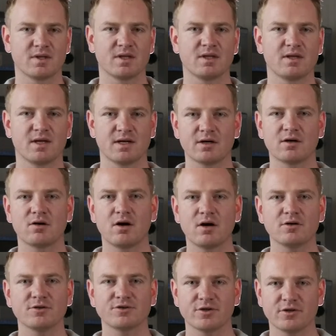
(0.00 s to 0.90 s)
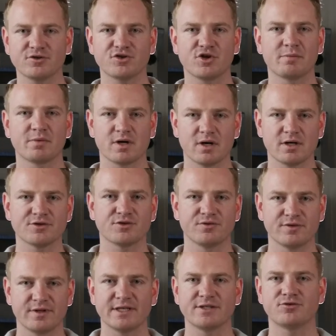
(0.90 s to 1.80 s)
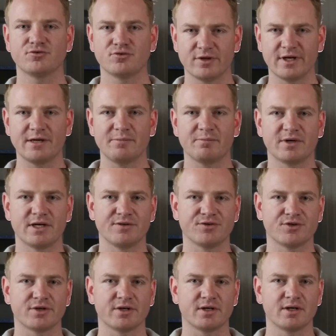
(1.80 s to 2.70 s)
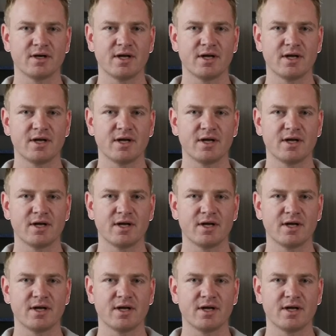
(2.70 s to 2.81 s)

There are also some cons on this 3D printer.